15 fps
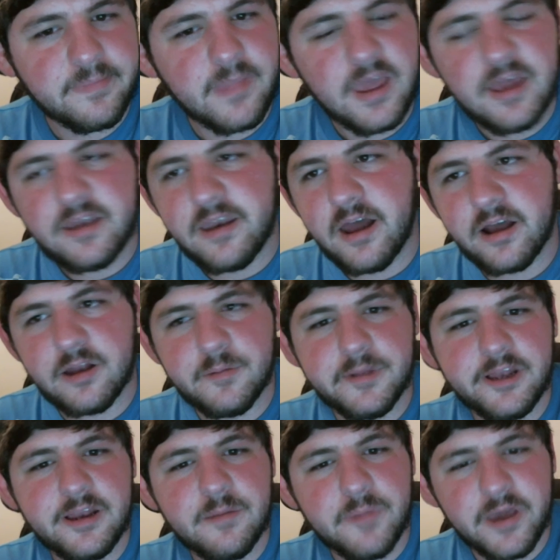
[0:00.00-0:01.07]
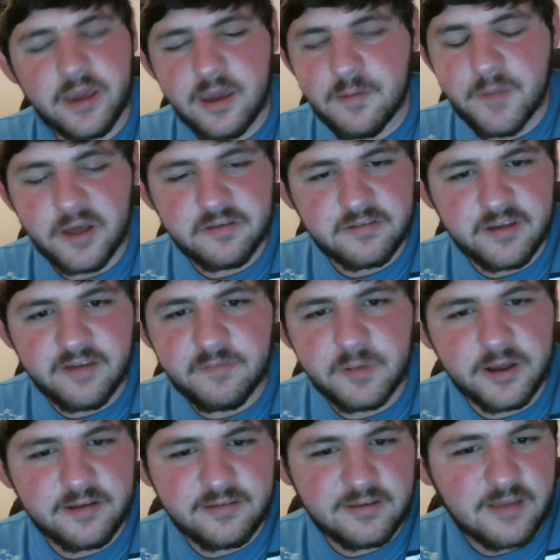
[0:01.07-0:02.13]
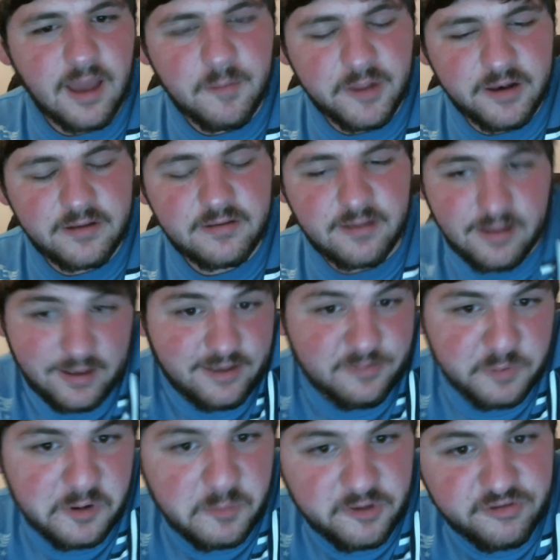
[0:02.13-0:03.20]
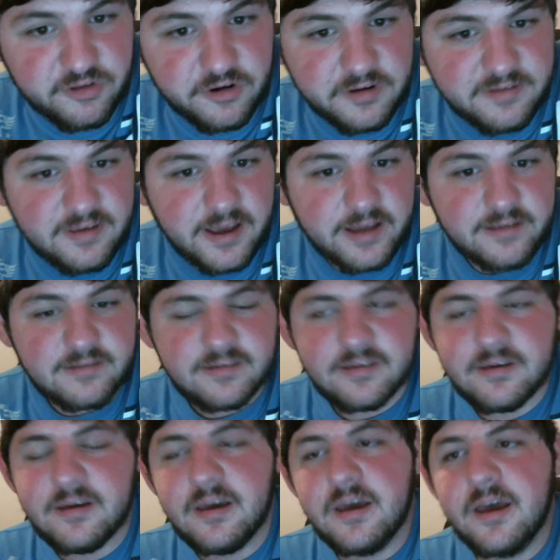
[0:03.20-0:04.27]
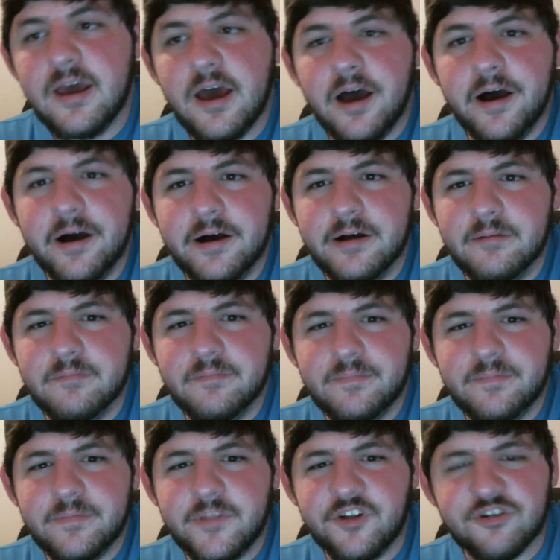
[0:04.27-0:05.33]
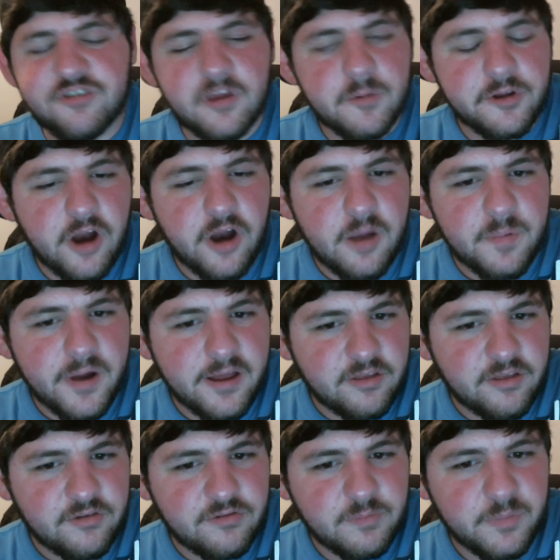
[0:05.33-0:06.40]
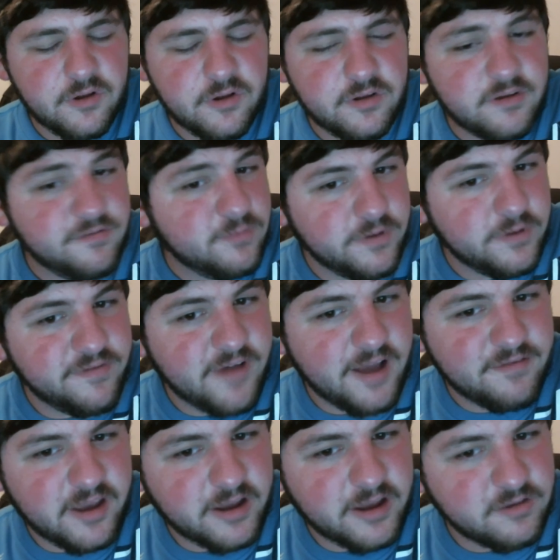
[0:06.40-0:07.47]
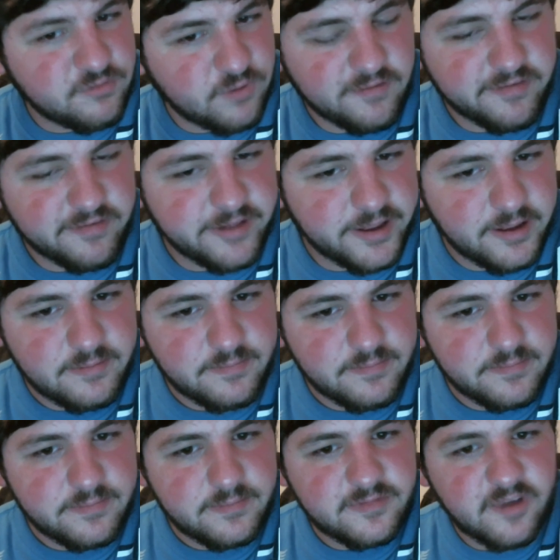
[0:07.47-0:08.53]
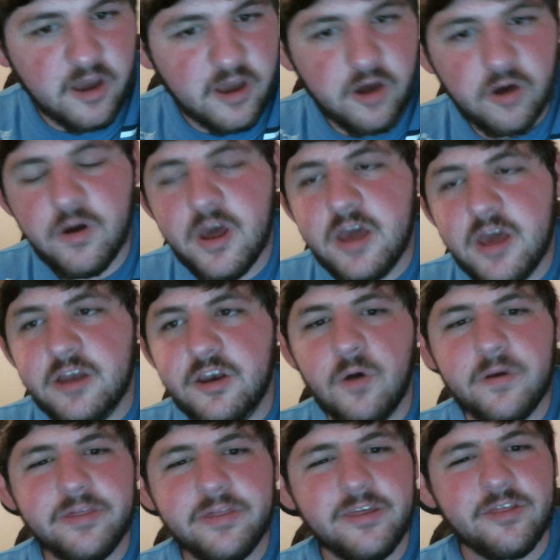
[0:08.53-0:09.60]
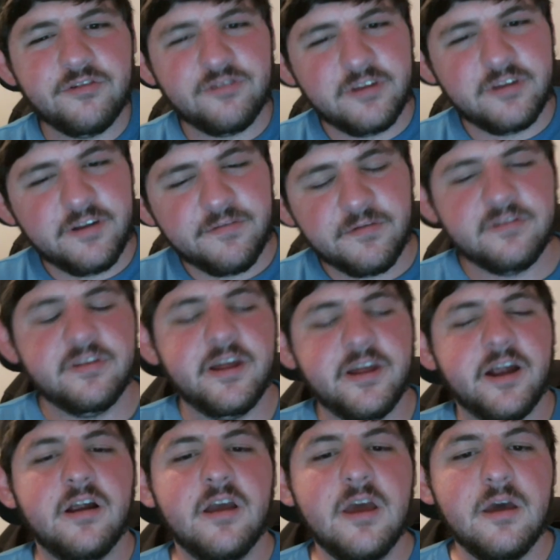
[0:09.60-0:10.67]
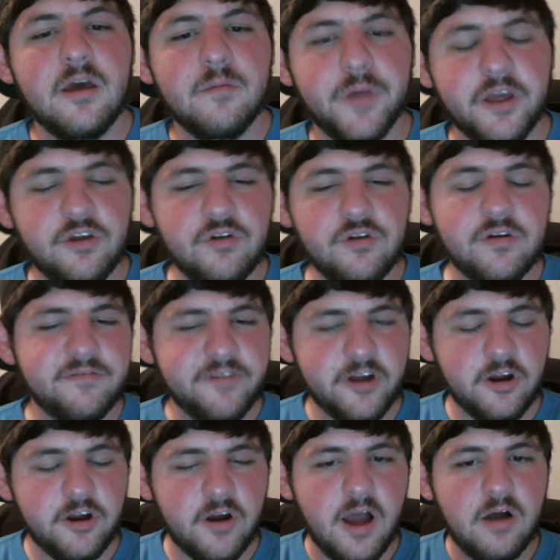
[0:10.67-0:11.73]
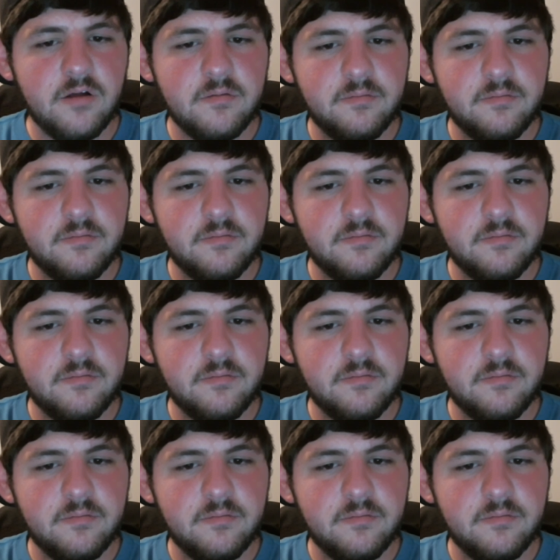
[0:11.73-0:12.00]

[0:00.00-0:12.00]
Not going to be nitpicky about stuff because, I mean, it's pretty much 30 seconds. Your summit, your aircraft, those build in 45 seconds roughly. So knowing that there's a difference there, but you can figure out